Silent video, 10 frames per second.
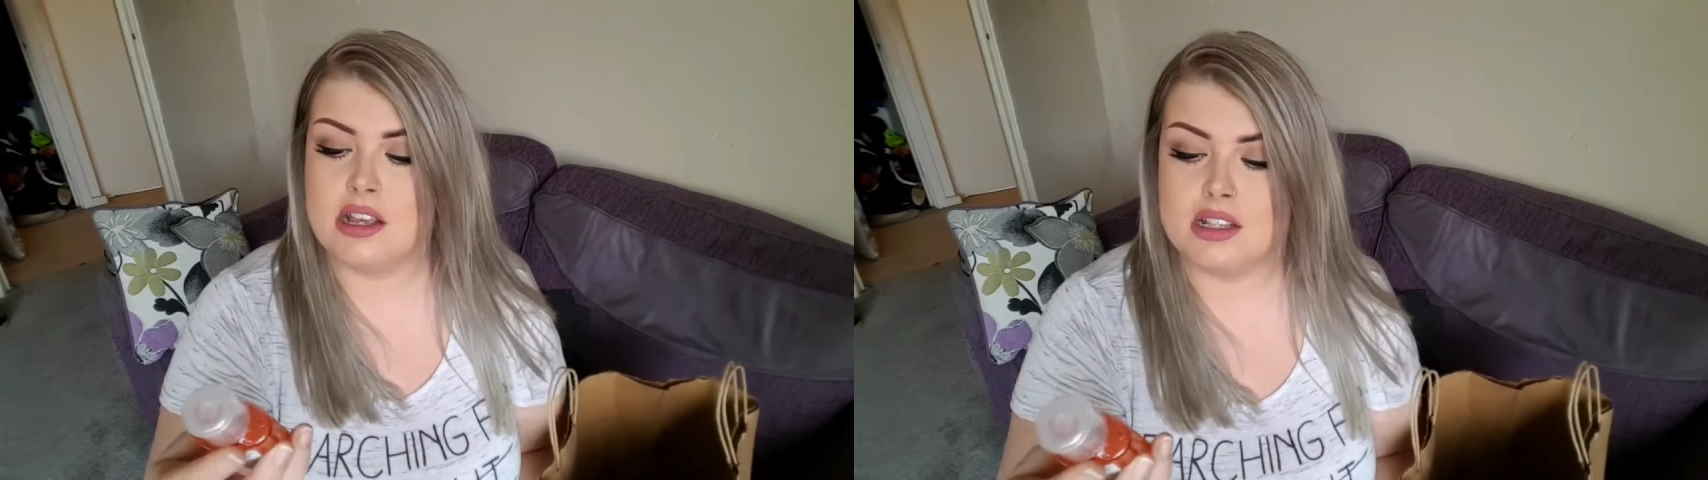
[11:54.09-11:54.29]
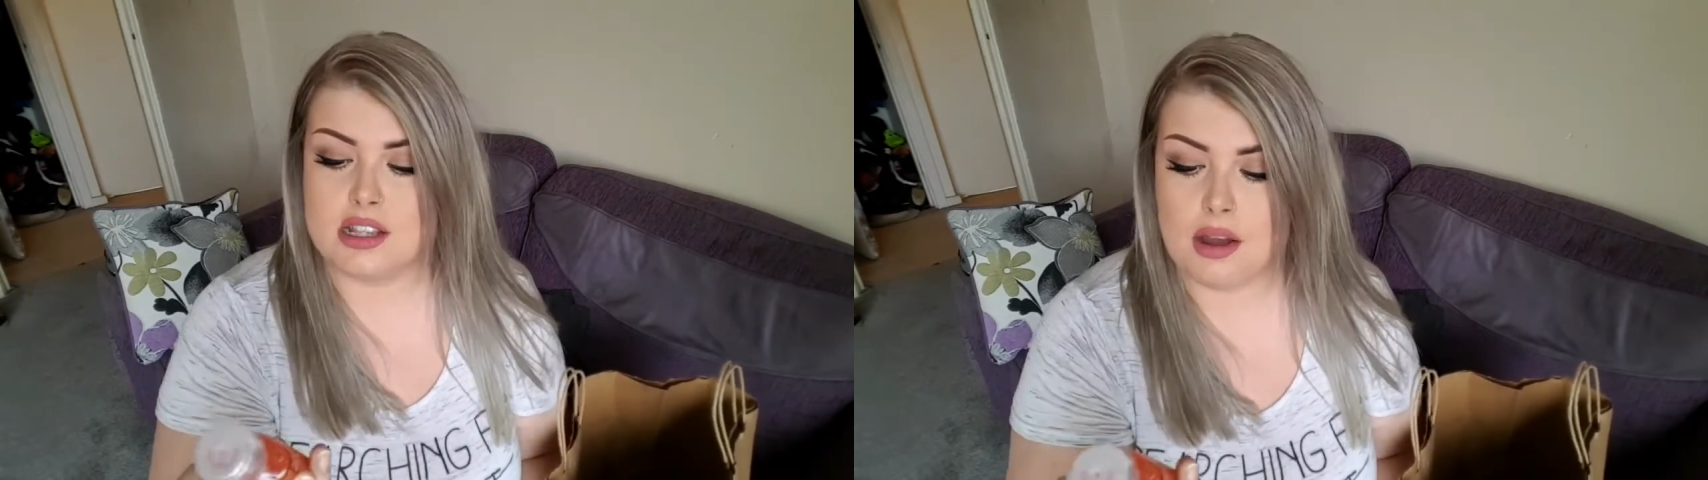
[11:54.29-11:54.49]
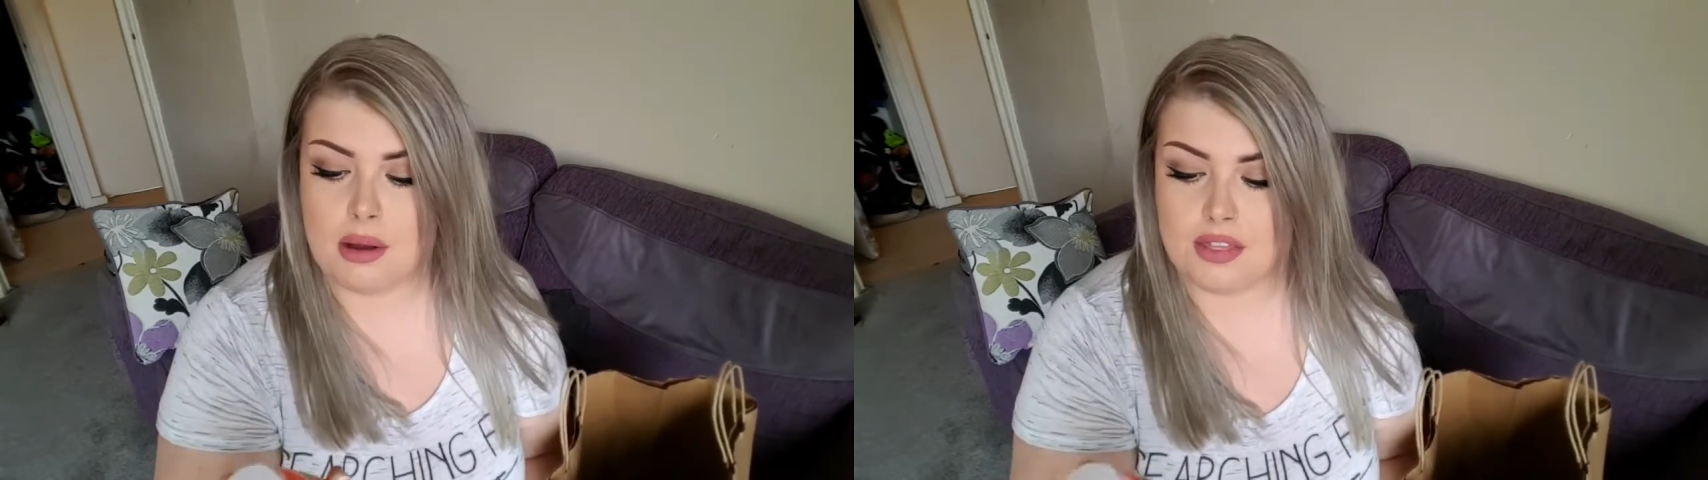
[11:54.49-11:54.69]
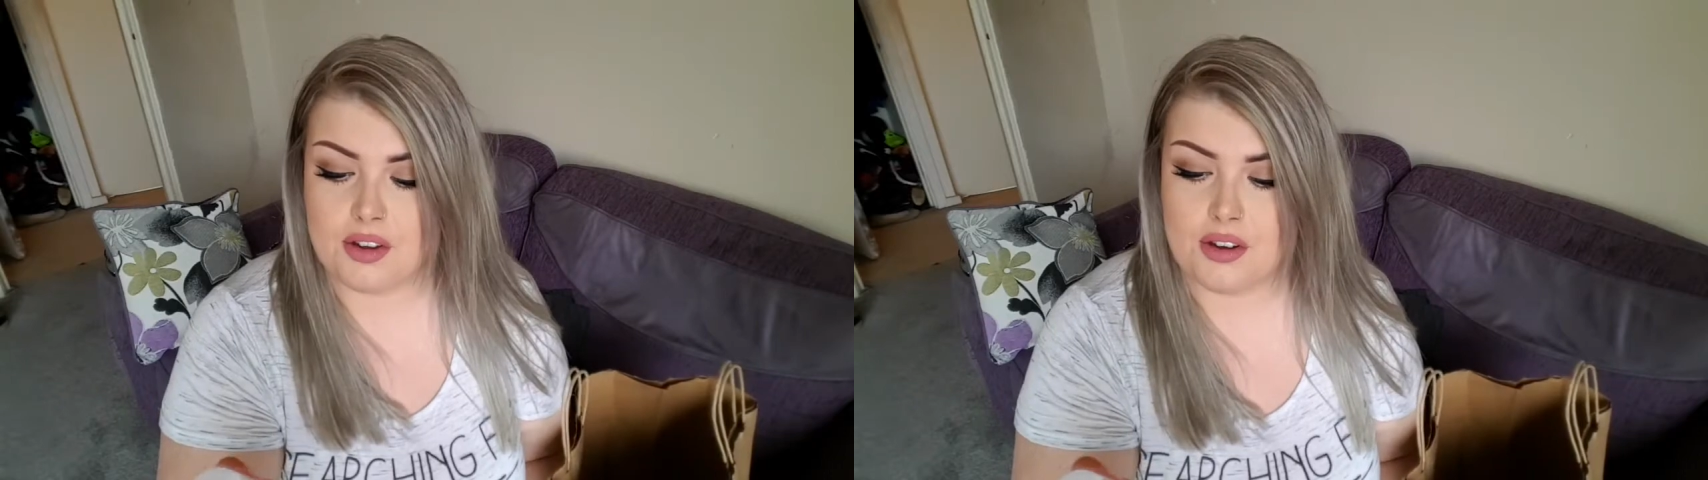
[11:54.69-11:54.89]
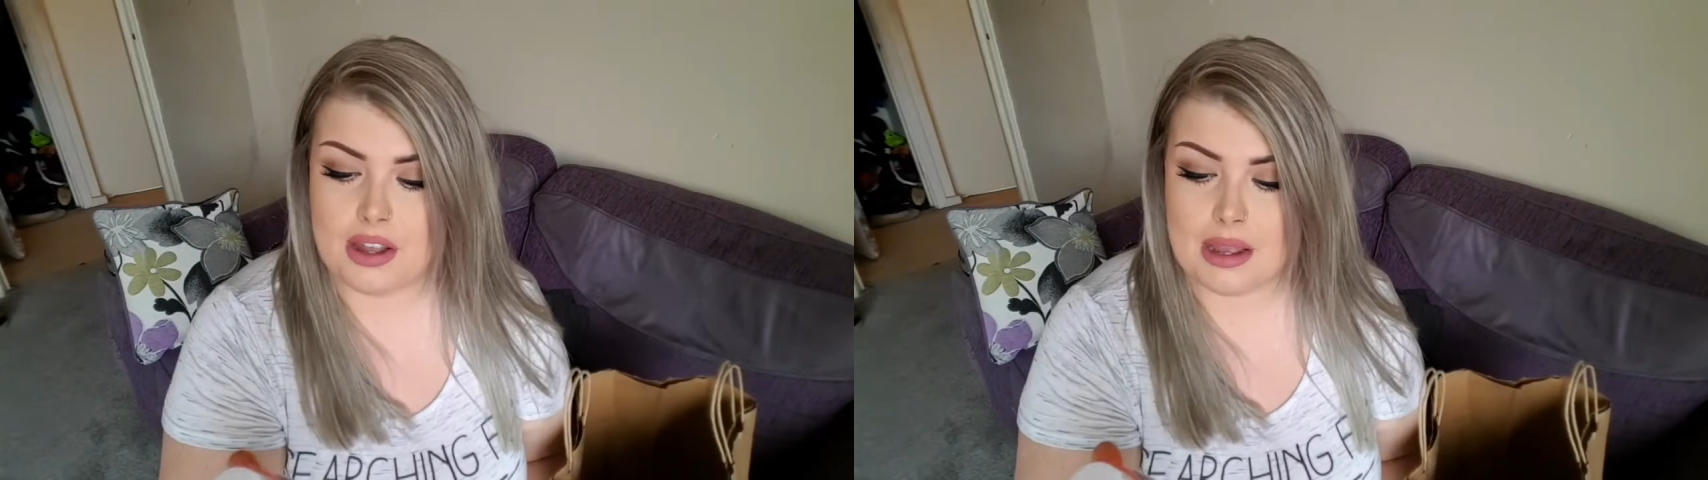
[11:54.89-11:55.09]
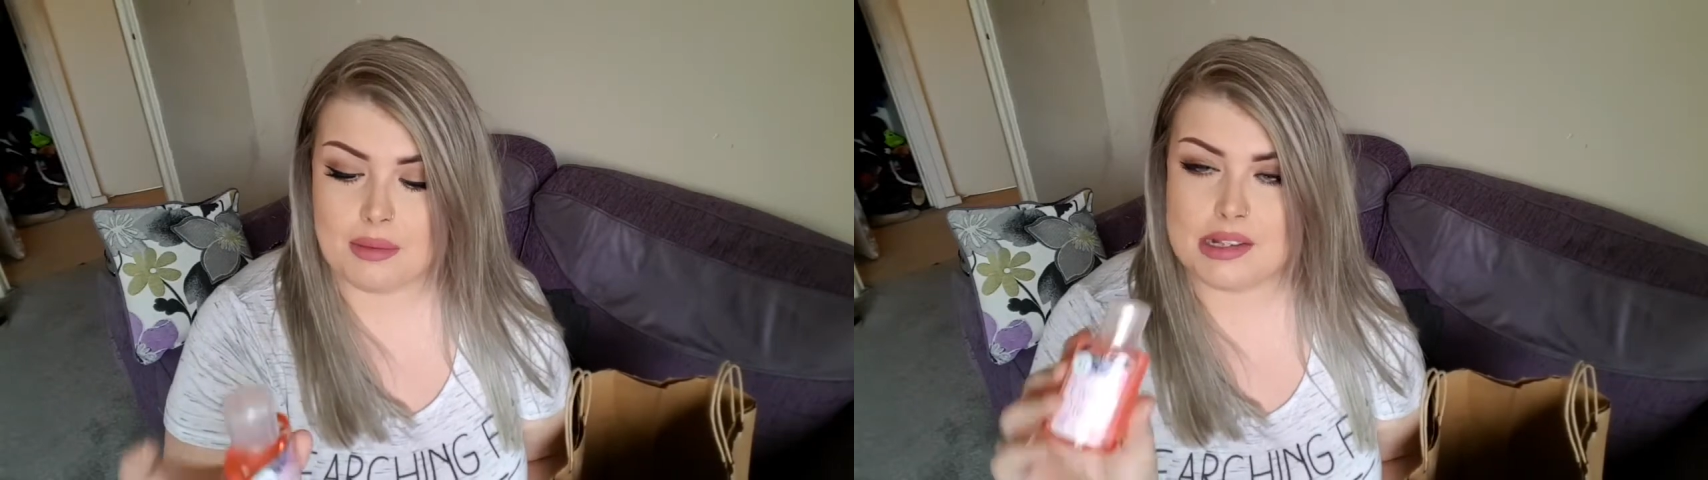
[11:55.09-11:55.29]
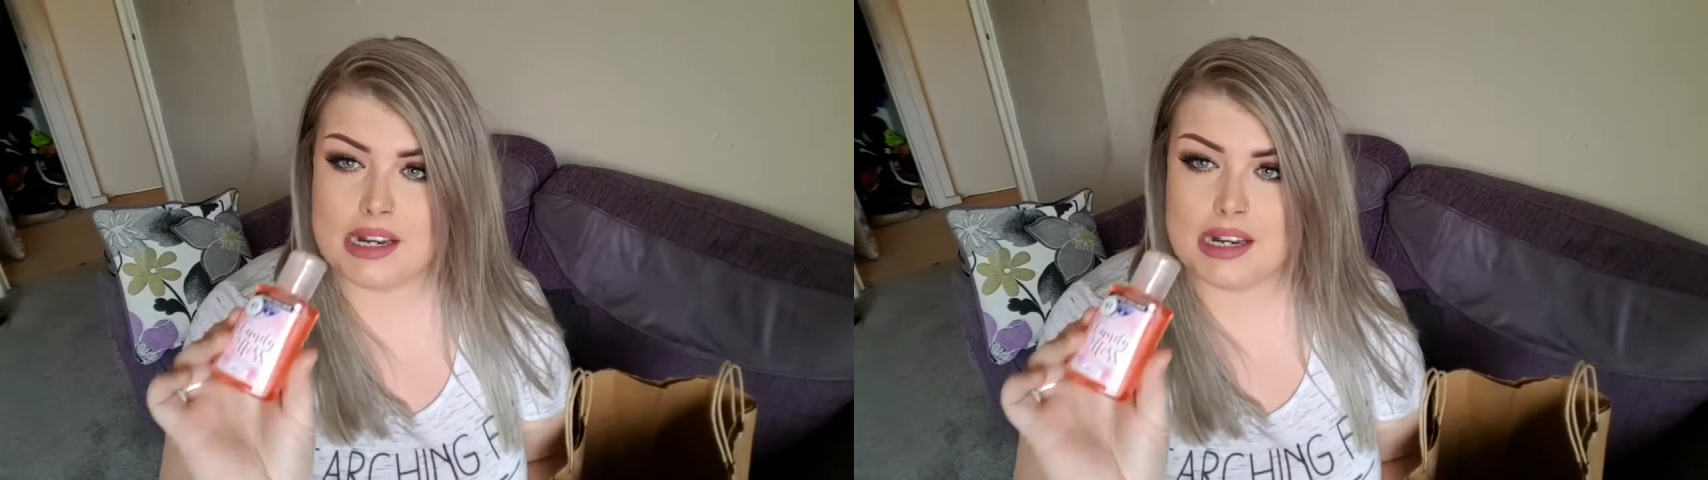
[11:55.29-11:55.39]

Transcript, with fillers: So I thought it was